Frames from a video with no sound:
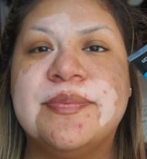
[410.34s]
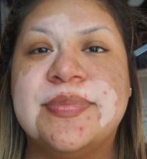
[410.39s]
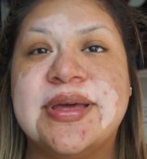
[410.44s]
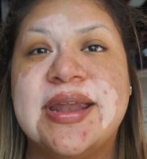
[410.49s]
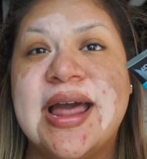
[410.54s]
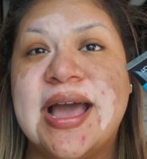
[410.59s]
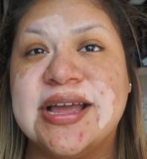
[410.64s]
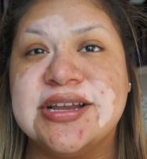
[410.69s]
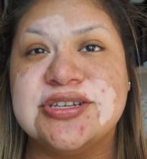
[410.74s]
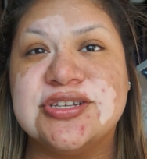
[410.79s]

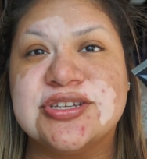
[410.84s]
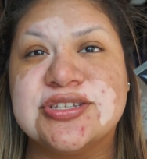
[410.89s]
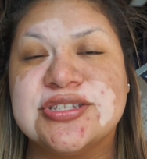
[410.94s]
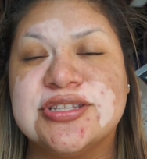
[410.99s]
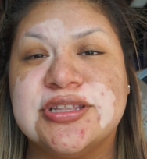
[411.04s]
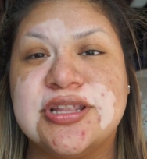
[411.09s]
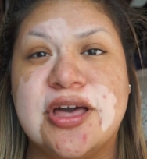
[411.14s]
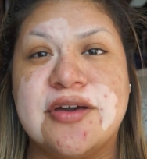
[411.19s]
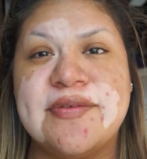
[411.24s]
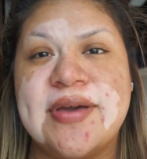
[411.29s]
but I
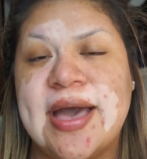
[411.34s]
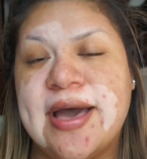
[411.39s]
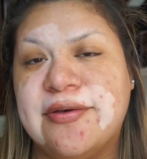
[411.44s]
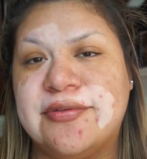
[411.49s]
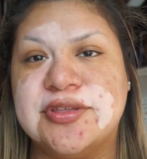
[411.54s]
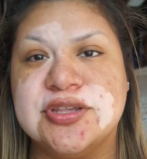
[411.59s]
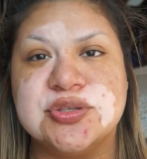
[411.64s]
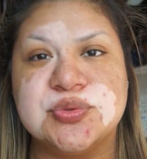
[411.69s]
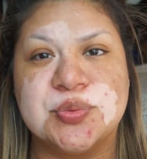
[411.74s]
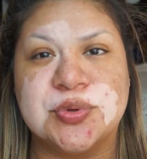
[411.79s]
just love how
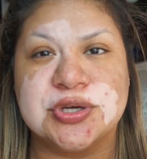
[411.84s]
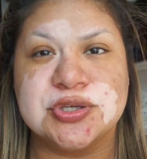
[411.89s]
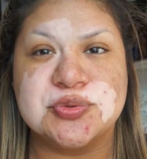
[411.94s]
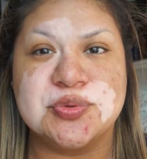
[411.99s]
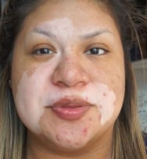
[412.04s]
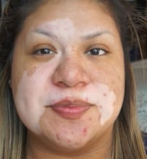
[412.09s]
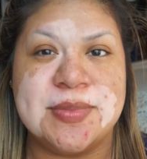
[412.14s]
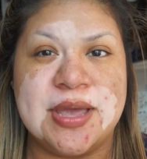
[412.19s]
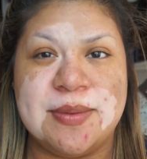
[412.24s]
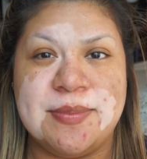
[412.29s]
this works
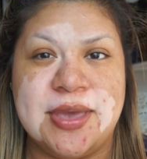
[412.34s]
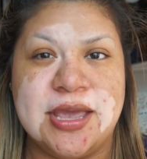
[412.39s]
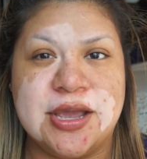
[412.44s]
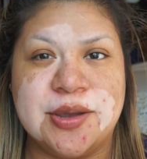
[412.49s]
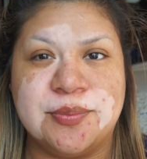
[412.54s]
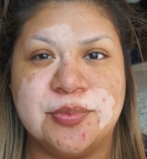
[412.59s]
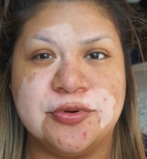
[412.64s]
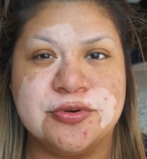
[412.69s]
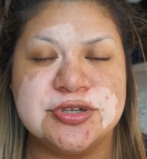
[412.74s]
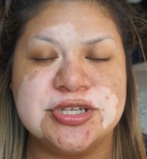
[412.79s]
with my
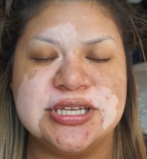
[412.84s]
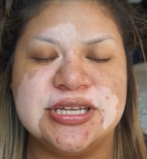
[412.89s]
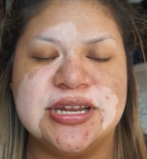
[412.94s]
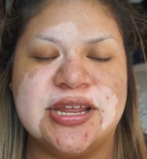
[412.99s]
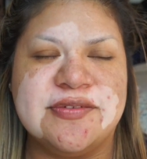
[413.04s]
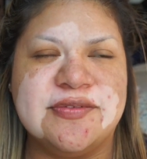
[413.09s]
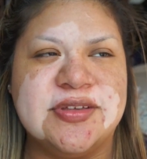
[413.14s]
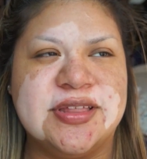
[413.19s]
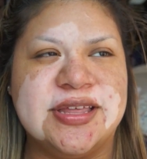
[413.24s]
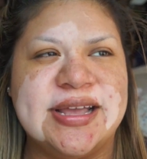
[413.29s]
makeup routine.
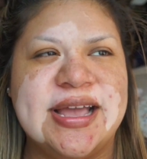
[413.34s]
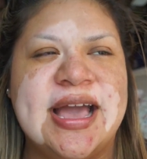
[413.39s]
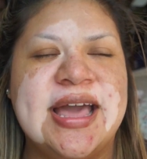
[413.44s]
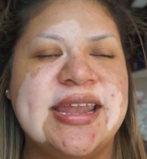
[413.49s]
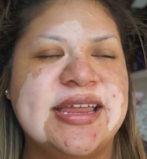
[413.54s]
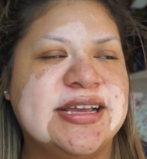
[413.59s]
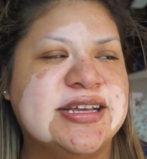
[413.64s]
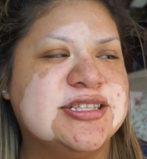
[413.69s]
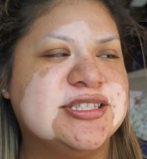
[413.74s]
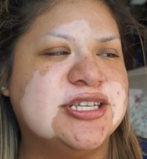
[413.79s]
I feel like
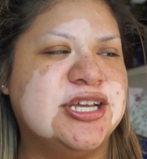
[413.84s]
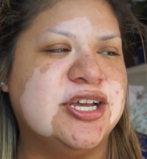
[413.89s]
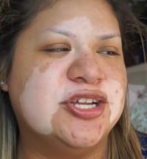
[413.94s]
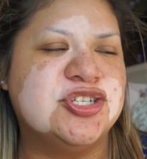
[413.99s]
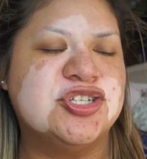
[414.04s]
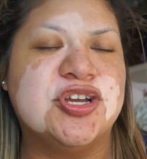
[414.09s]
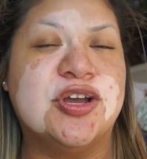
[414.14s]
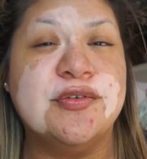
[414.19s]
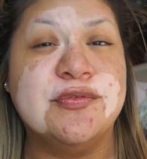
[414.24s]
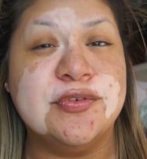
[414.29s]
adding a
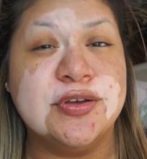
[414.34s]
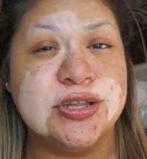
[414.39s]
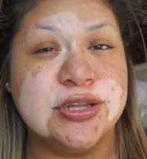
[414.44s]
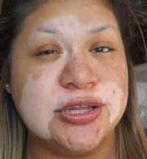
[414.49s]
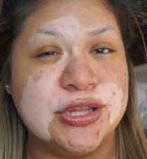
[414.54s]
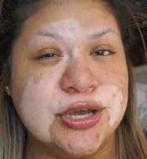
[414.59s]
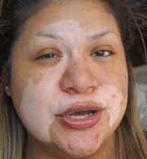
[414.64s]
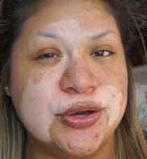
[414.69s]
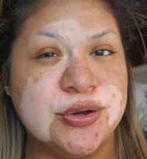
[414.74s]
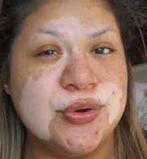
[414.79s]
touch of
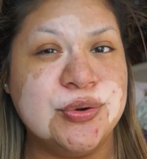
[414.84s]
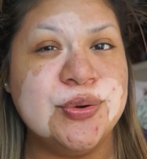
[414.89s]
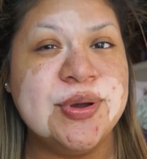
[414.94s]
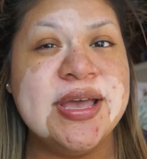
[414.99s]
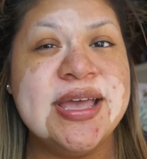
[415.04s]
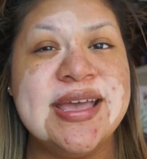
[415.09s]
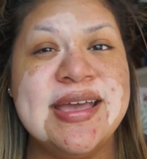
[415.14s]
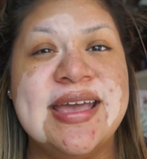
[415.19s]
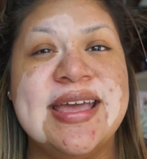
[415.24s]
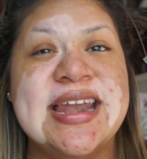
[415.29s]
glow
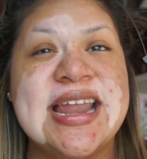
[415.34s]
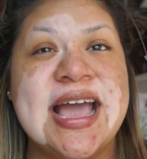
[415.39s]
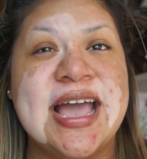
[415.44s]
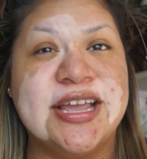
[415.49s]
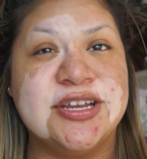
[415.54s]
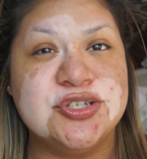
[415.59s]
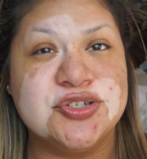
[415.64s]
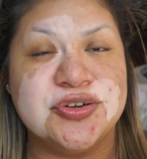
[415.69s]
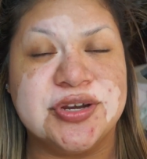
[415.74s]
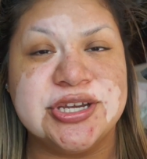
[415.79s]
and
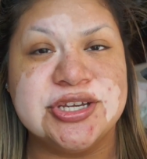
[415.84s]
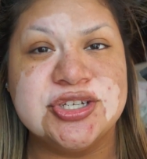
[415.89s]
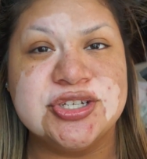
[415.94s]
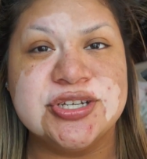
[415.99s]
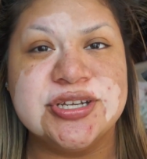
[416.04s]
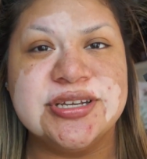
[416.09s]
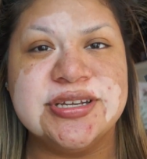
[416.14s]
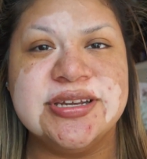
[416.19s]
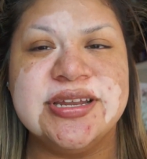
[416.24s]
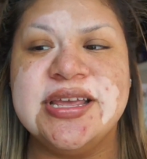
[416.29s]

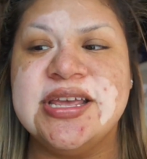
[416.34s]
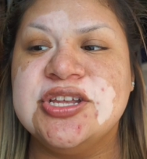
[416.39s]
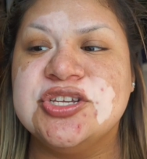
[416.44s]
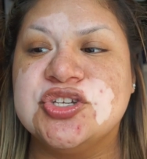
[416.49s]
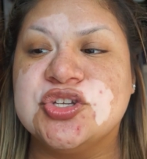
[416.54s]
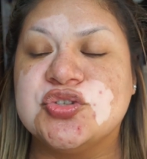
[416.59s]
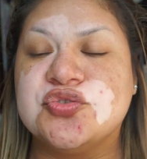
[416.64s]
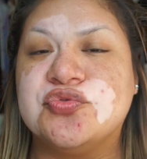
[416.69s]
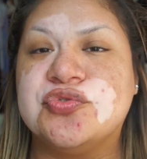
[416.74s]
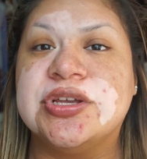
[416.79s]
hydration
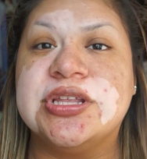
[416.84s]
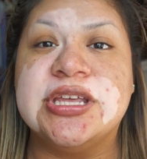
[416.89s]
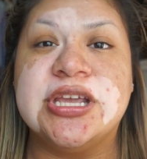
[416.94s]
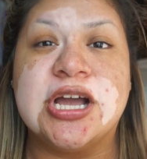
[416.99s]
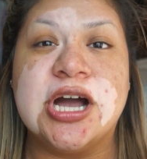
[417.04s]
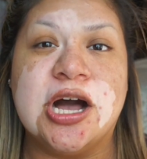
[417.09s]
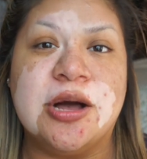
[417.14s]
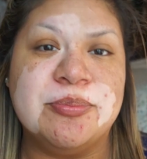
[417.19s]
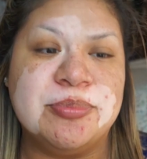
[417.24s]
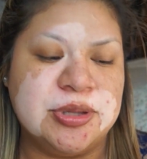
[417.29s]
just really
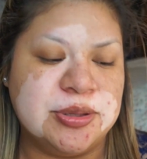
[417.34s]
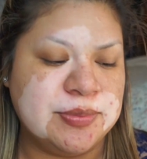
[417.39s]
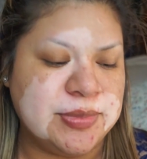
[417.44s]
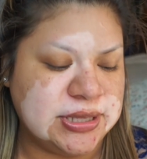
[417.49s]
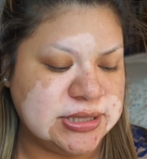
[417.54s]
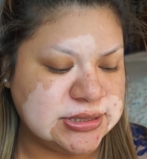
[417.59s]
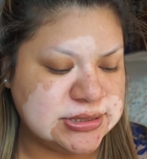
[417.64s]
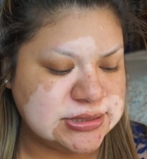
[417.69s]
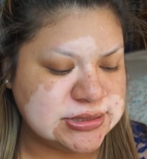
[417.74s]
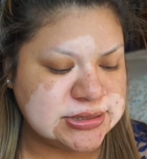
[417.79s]

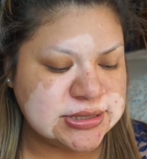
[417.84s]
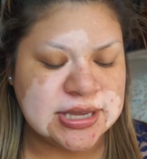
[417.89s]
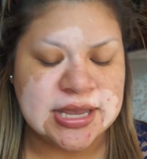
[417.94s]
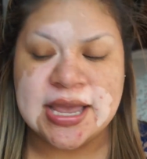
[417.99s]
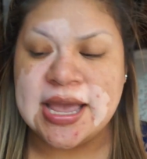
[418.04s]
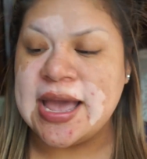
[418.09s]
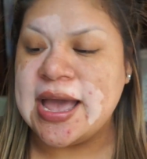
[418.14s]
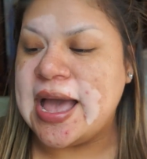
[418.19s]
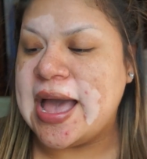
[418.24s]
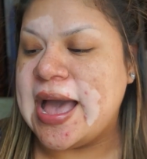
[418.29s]
complements
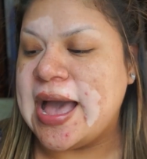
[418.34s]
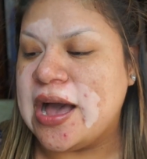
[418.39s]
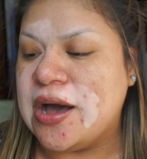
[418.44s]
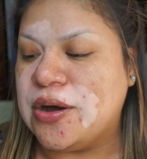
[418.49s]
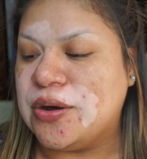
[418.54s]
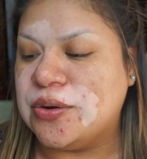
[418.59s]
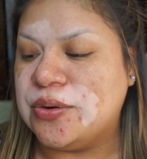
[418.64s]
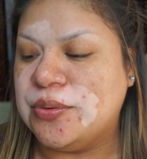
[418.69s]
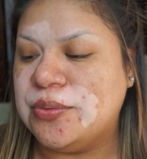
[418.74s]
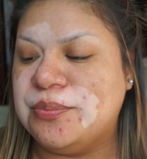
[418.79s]

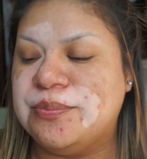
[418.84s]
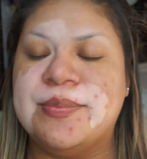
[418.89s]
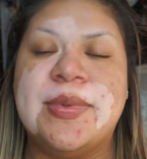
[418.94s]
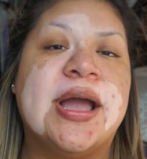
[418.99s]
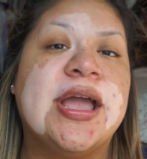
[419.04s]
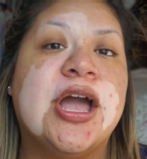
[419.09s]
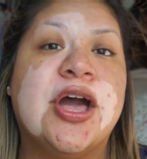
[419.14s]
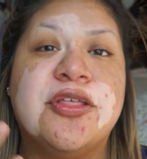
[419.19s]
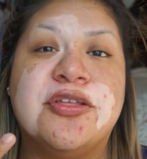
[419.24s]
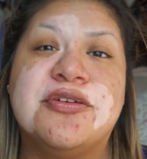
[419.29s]
how
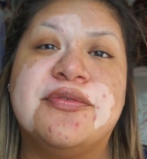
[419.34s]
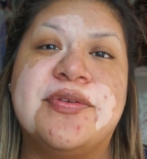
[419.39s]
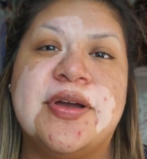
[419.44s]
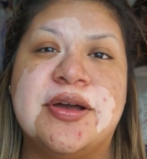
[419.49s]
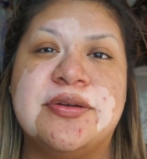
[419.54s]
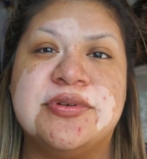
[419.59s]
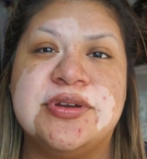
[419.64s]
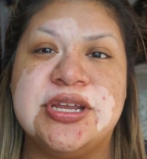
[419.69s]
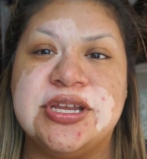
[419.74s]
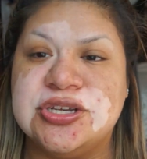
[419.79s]
my other
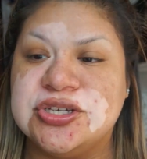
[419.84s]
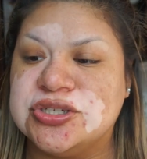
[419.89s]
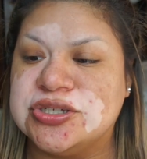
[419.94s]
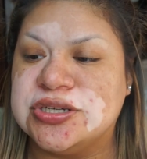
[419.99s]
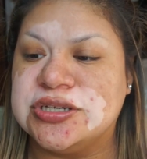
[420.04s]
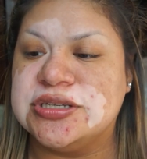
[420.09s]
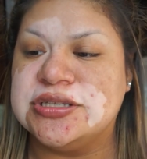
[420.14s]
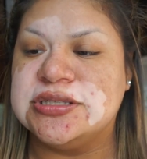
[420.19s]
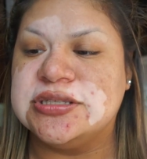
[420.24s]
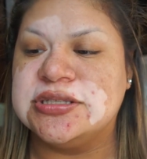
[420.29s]

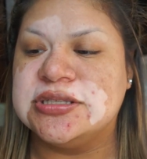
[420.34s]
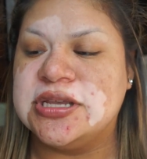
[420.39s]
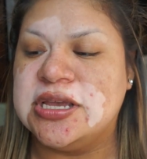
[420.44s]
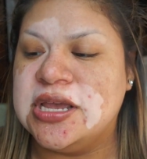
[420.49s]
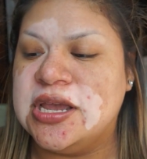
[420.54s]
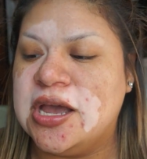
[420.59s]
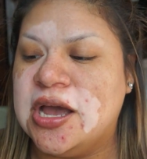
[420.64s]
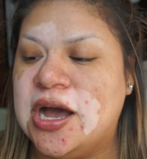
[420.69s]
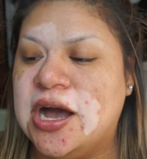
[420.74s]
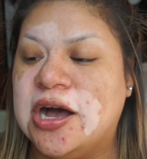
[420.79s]
foundations,
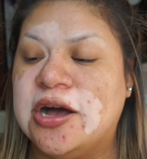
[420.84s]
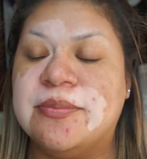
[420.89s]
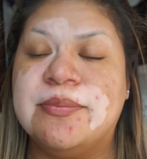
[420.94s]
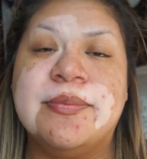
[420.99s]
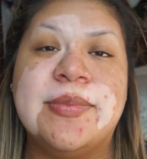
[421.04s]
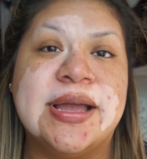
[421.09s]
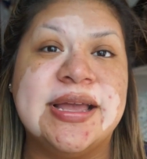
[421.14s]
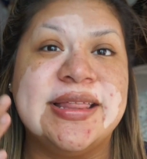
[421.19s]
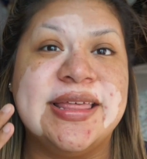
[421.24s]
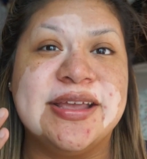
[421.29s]

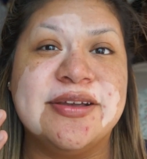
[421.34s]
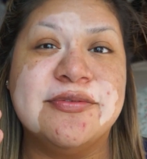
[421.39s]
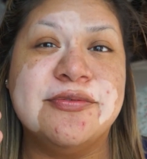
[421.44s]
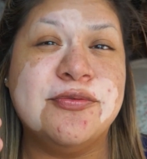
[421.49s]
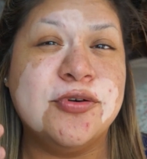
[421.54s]
my like